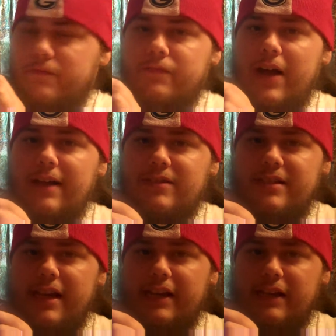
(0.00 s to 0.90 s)
Five
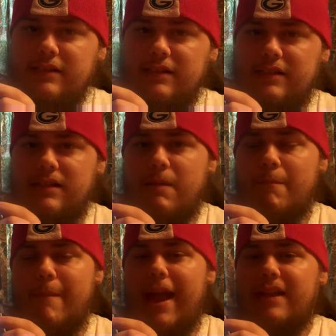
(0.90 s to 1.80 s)
seconds is the
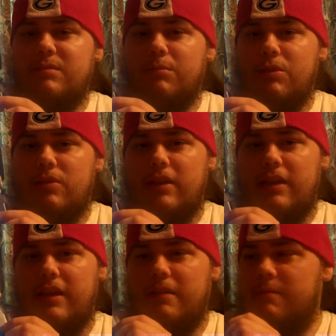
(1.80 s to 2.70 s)
maximum you can
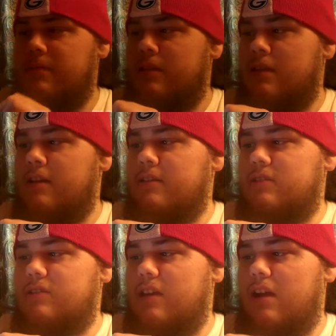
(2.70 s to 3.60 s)
get.
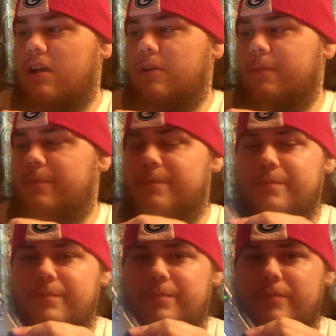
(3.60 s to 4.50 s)
So,
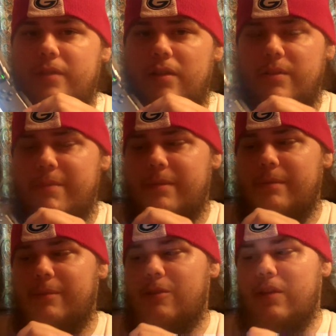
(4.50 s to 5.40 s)
or the
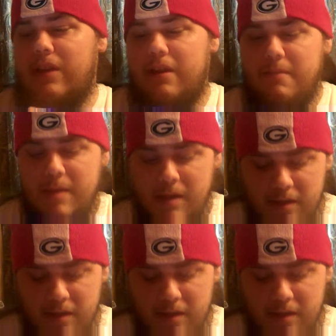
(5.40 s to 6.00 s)
minimum you can get.